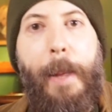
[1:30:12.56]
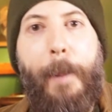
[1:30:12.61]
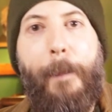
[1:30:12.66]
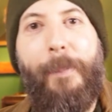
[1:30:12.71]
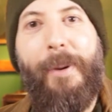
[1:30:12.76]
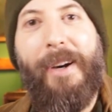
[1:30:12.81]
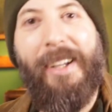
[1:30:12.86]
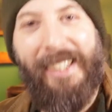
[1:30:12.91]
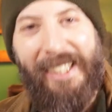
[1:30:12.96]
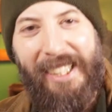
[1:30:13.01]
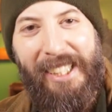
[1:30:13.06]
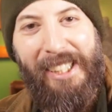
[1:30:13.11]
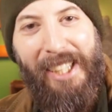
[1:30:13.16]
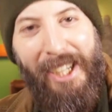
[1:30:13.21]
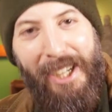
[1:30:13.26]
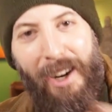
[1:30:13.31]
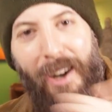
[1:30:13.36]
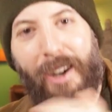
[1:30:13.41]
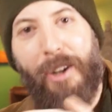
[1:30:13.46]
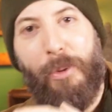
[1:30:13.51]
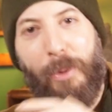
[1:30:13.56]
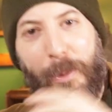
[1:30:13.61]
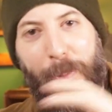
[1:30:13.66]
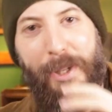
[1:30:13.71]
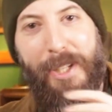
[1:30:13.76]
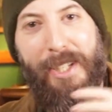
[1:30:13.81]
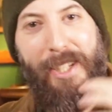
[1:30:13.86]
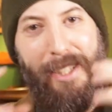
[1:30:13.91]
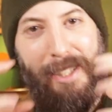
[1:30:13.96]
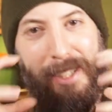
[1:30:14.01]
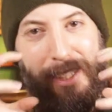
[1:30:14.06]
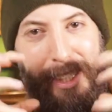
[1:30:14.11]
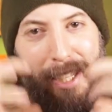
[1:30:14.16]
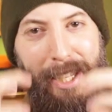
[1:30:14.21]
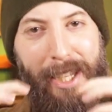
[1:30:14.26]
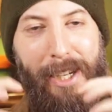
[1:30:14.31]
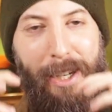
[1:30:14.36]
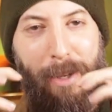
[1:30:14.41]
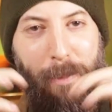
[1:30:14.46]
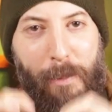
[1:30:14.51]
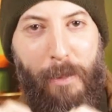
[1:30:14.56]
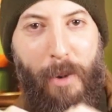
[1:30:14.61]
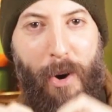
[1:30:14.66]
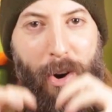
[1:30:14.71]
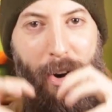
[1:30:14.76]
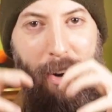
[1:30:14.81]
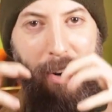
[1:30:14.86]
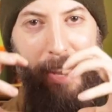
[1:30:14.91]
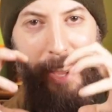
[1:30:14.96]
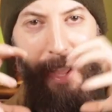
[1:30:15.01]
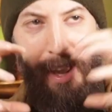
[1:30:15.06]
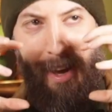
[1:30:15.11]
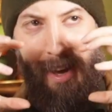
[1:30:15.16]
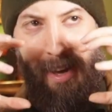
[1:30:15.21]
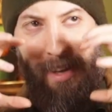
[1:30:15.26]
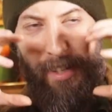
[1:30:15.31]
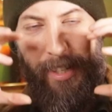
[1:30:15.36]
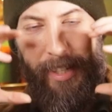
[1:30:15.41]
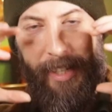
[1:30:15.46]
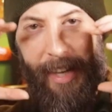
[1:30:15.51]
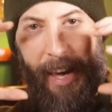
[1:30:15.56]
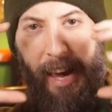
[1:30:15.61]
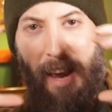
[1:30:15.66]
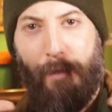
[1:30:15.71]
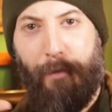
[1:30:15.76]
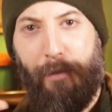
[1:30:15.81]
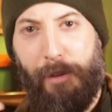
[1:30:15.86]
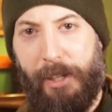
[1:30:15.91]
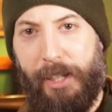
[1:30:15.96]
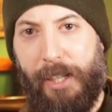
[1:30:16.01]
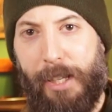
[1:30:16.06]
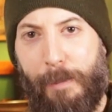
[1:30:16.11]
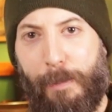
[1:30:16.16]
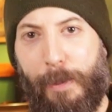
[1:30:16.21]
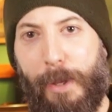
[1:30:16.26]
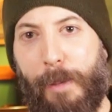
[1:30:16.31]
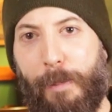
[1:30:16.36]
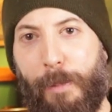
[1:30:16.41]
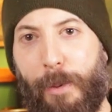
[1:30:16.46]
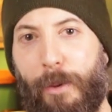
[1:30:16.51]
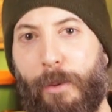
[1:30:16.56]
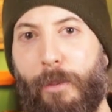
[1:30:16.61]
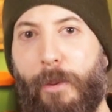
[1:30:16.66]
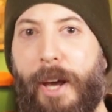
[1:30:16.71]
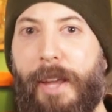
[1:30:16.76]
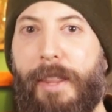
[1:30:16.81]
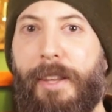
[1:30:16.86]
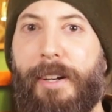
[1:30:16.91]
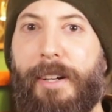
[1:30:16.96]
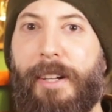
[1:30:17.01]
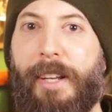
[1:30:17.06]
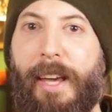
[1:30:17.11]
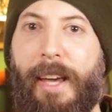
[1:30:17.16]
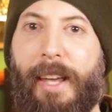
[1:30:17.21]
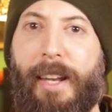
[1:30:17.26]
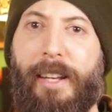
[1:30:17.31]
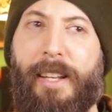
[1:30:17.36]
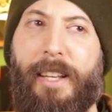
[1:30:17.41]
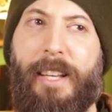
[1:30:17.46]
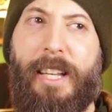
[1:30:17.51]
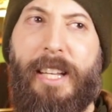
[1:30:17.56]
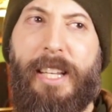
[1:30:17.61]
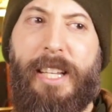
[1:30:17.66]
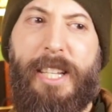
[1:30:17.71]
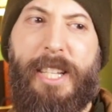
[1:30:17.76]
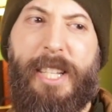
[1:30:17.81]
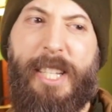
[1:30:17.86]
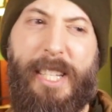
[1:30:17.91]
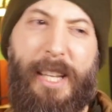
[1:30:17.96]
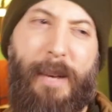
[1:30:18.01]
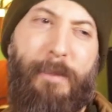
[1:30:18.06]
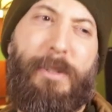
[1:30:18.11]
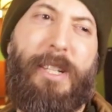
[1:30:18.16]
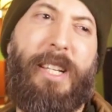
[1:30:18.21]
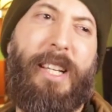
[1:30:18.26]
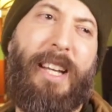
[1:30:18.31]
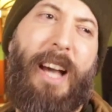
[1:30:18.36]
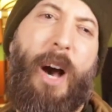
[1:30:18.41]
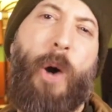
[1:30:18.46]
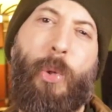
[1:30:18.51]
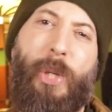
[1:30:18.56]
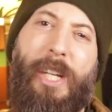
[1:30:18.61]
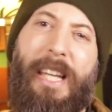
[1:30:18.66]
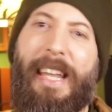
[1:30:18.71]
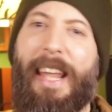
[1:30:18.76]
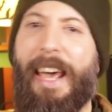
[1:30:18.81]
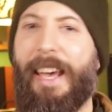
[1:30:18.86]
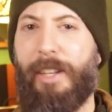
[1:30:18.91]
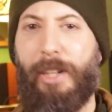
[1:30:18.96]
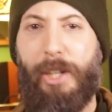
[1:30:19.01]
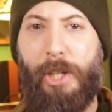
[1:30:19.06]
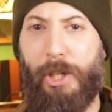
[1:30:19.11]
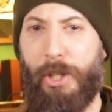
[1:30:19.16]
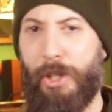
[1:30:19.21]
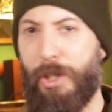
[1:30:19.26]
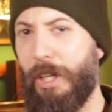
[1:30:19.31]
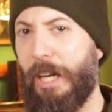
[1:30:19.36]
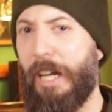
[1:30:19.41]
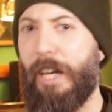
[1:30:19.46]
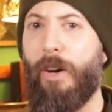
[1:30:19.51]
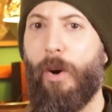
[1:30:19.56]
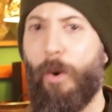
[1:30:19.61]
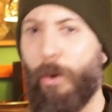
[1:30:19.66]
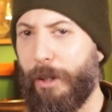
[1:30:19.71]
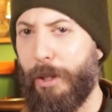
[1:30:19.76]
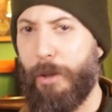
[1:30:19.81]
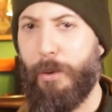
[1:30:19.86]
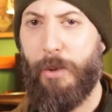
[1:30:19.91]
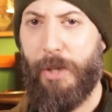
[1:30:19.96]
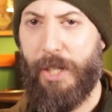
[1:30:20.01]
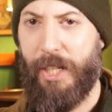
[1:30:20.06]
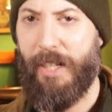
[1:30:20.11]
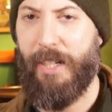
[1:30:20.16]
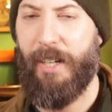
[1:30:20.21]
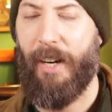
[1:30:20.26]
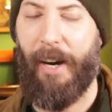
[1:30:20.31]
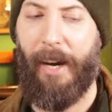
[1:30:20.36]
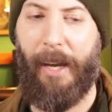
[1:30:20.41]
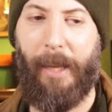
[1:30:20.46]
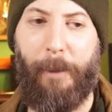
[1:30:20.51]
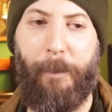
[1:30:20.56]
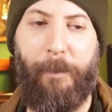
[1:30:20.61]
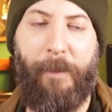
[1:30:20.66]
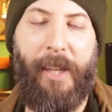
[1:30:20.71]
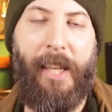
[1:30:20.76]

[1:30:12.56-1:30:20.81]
but they are represented here more as everyday people rather than something outlandish in Hollywood style.